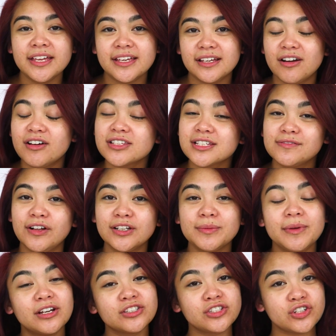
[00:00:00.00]
You can also follow
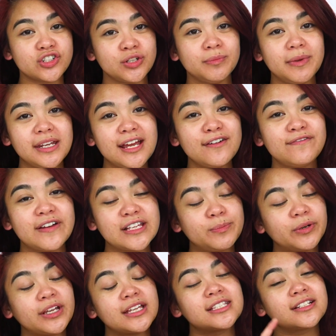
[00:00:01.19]
me on social media,
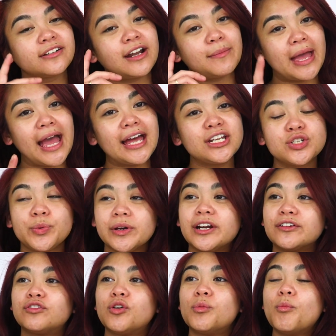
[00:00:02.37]
Facebook, Instagram, and
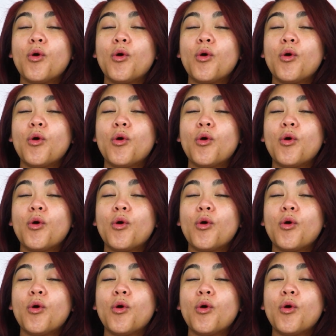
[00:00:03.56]
Twitter for